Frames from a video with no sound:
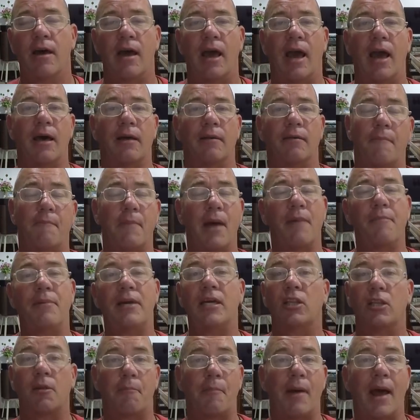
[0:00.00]
And maybe
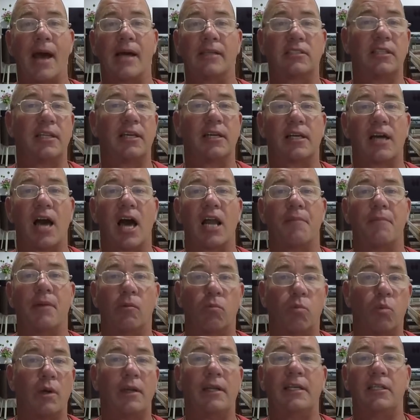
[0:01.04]
in the past the economy
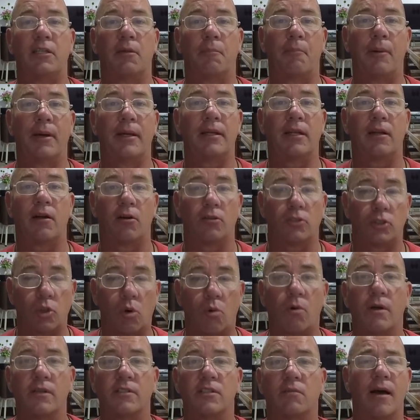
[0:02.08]
really depended on
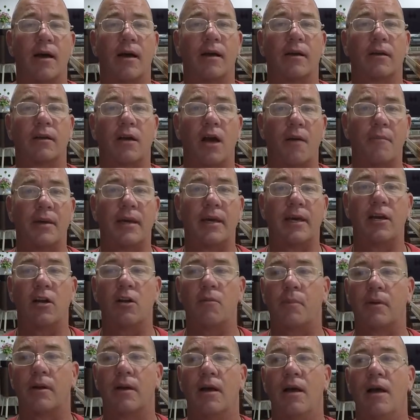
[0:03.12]
tourism coming here,
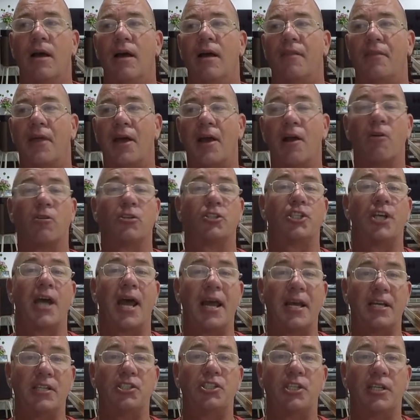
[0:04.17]
but they are
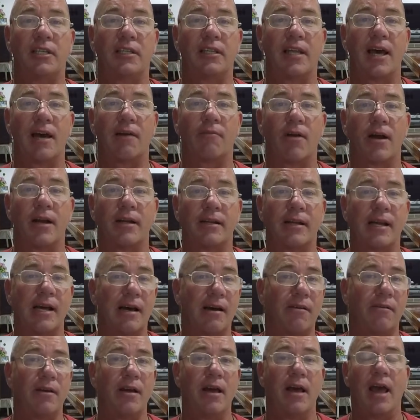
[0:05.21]
changing that right
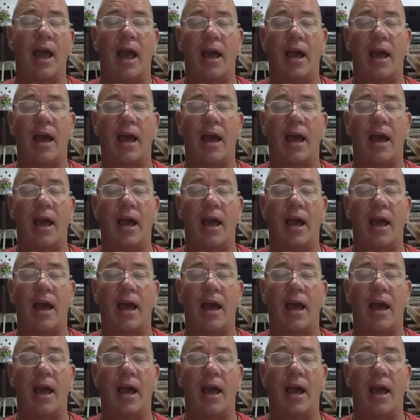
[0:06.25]
now.